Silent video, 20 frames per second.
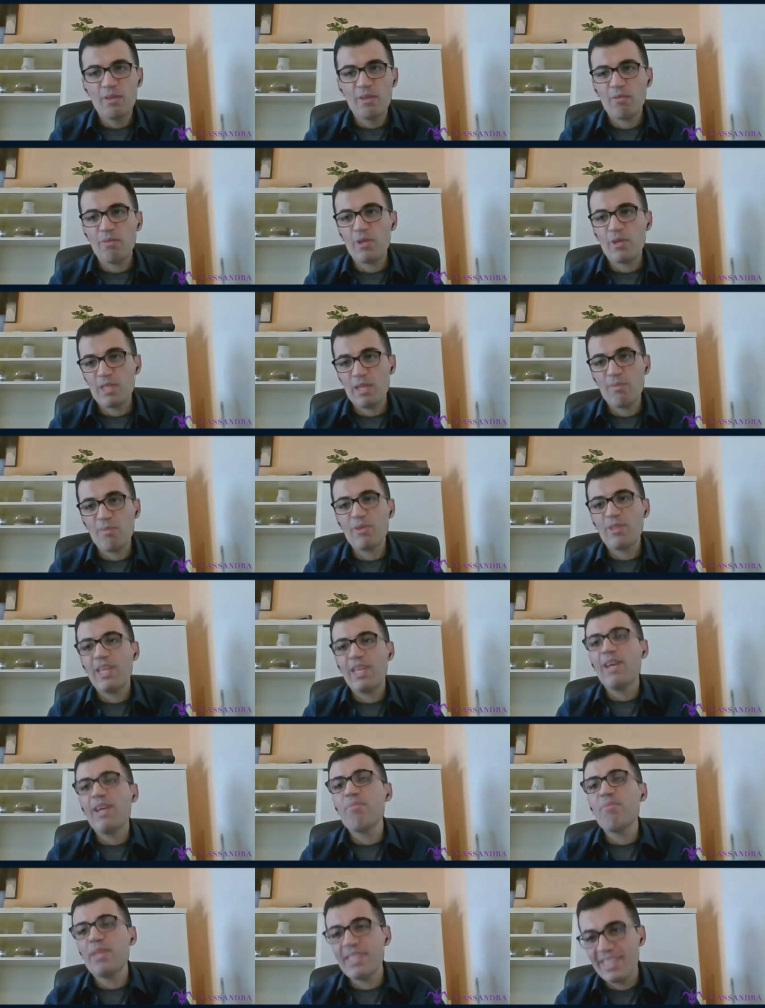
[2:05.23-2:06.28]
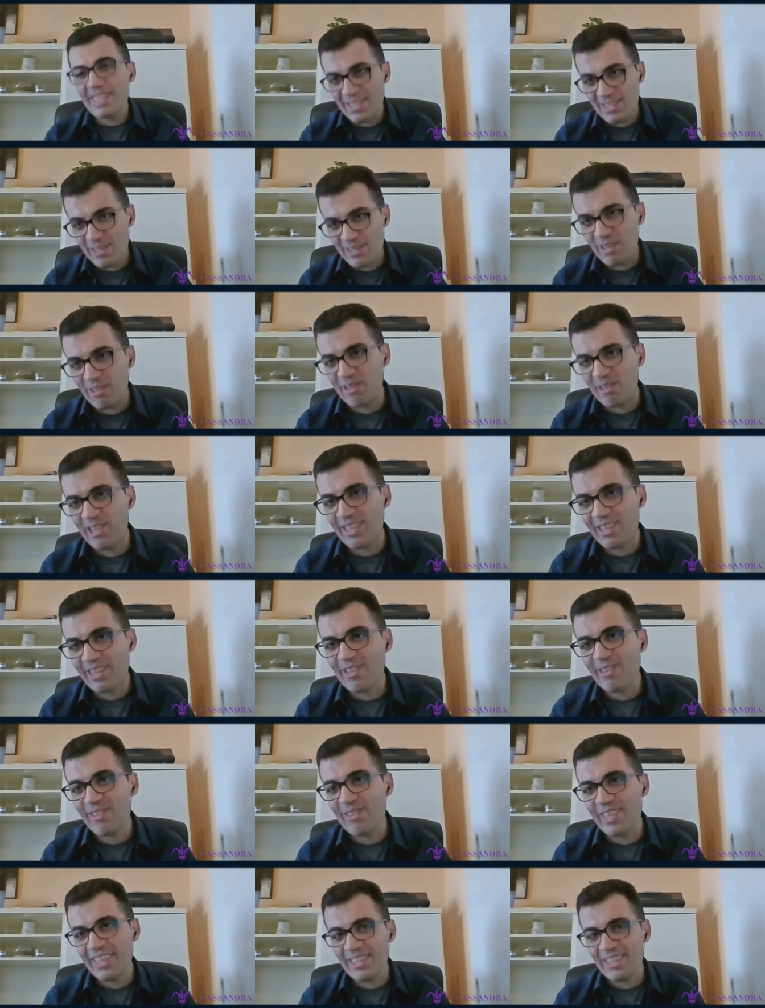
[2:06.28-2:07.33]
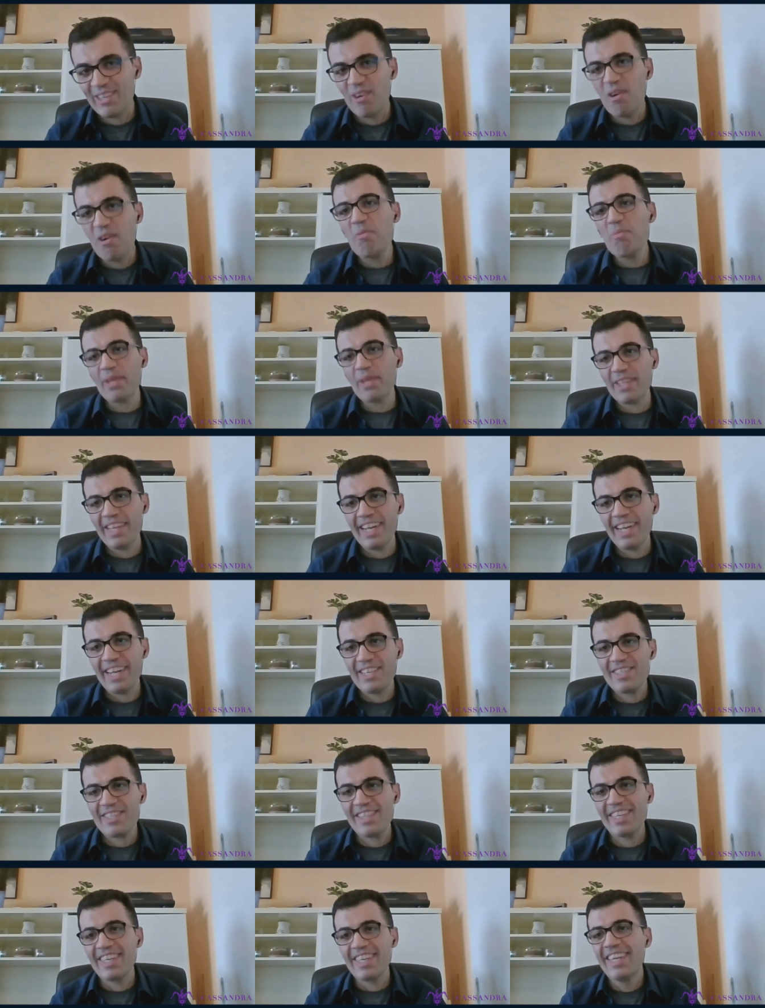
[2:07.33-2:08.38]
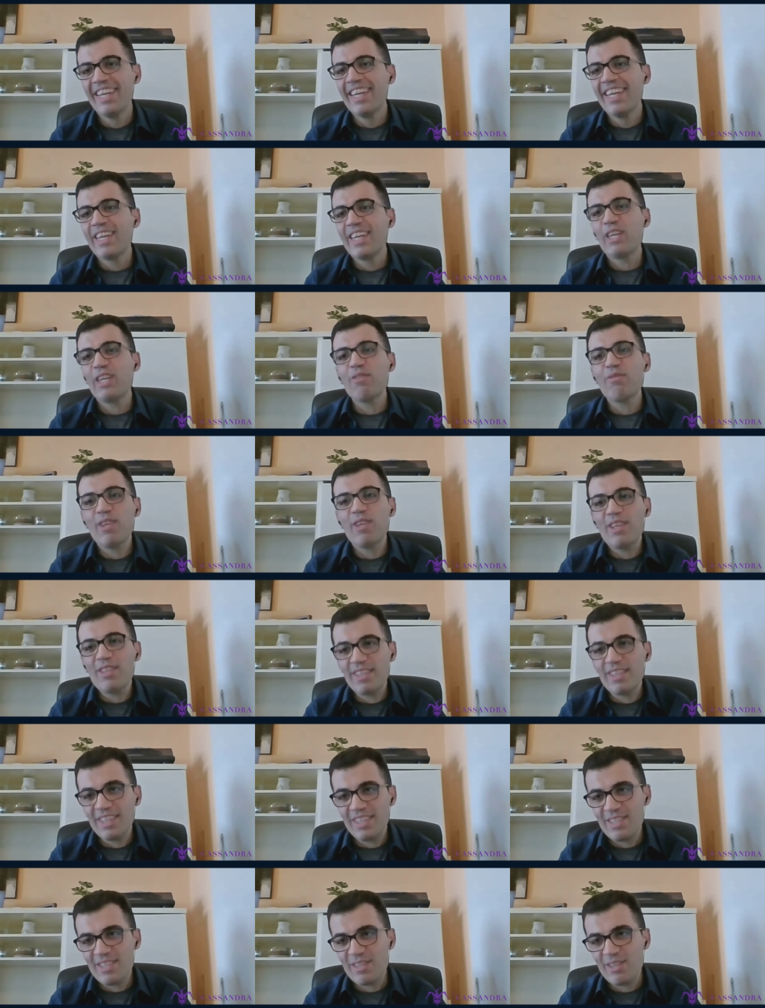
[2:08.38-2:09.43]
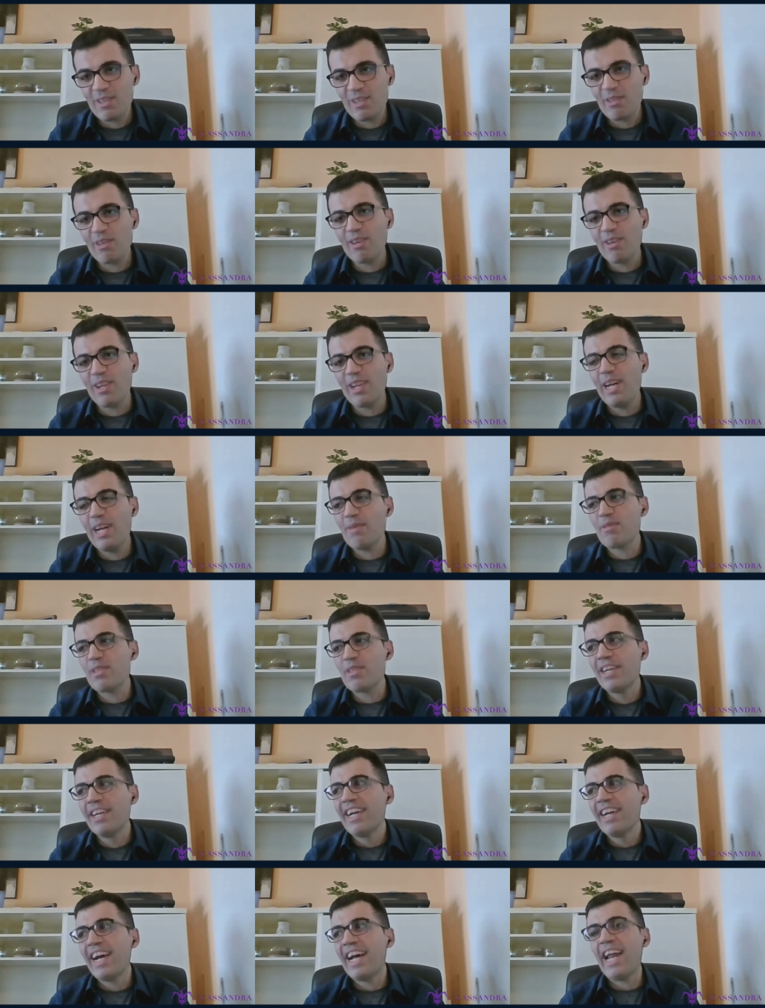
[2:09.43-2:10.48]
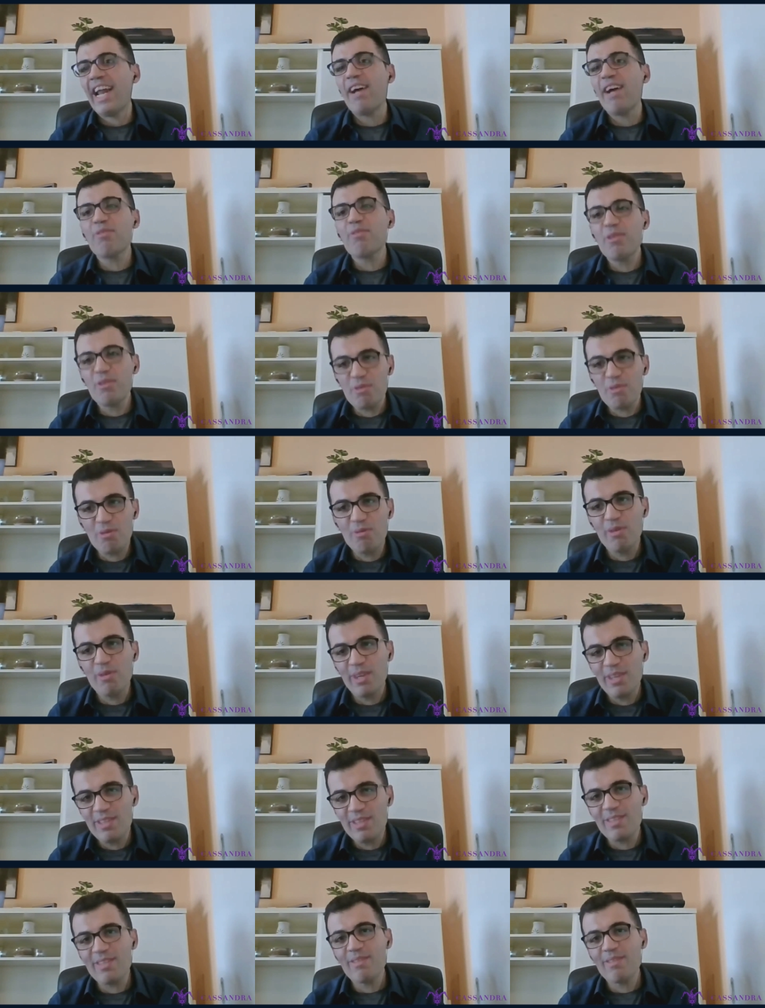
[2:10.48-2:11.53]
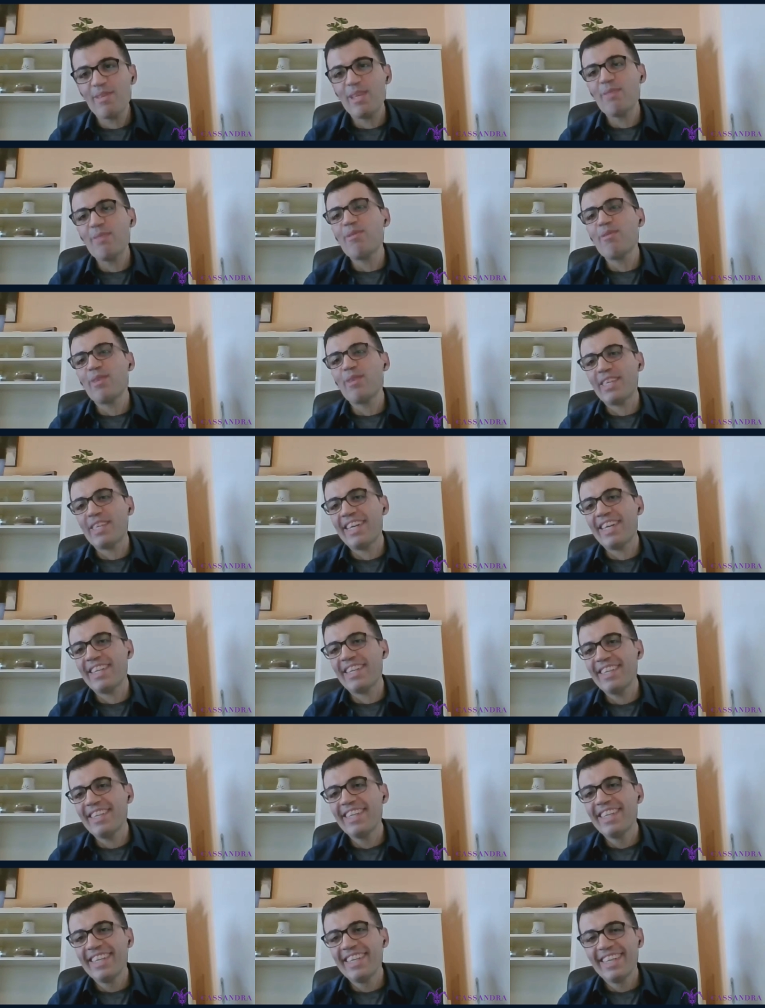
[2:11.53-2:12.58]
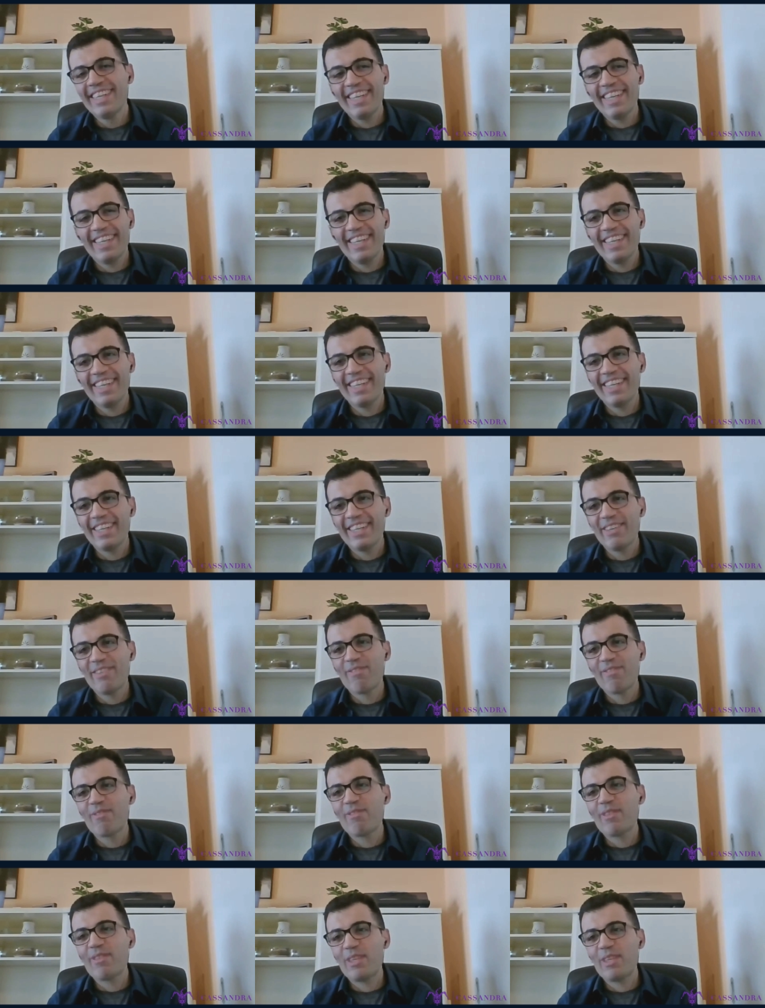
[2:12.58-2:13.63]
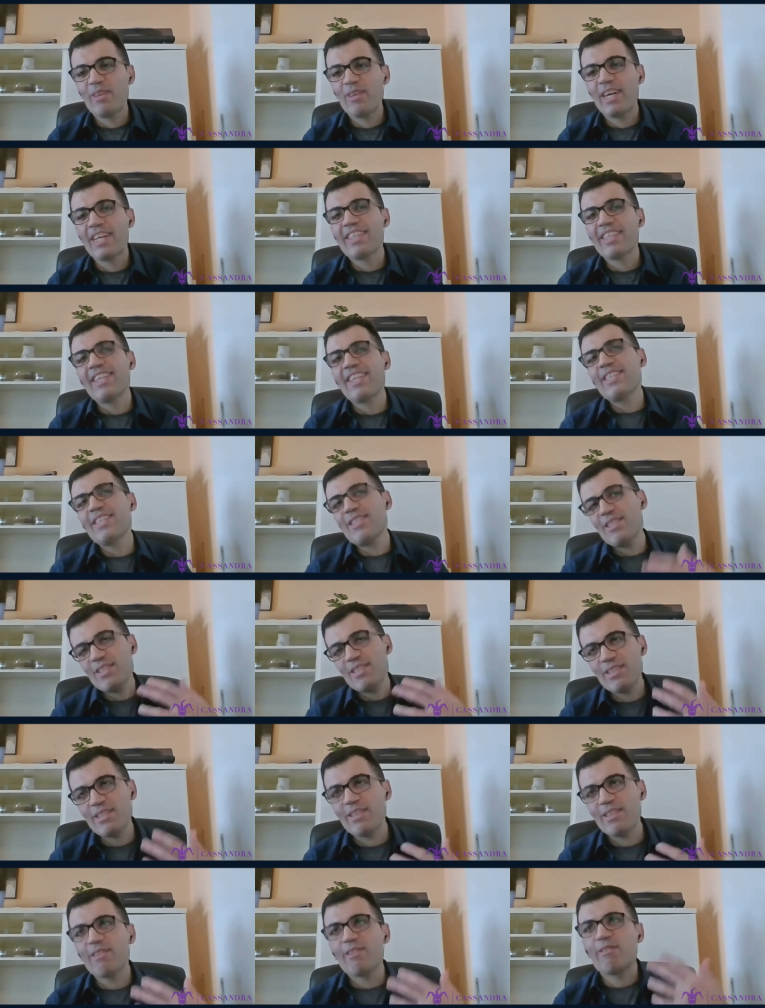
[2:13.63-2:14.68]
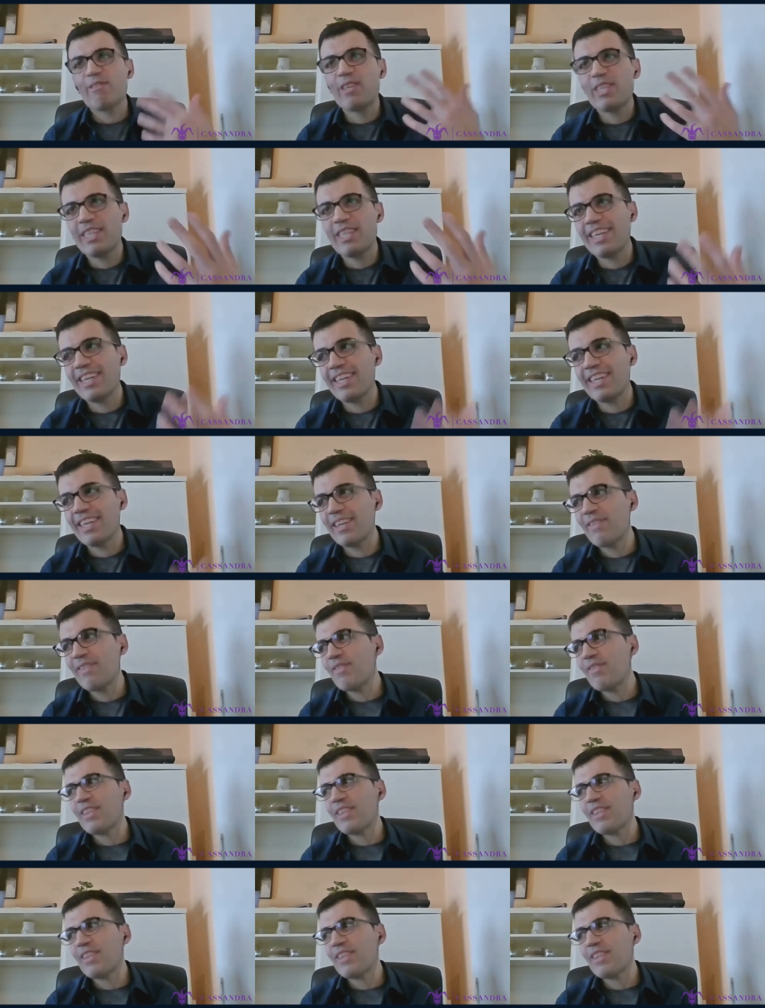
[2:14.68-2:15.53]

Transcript: for example, the embassies are going to be reopened, actually, if nothing is going to collapse. And after 2 months, maybe we can, at least with a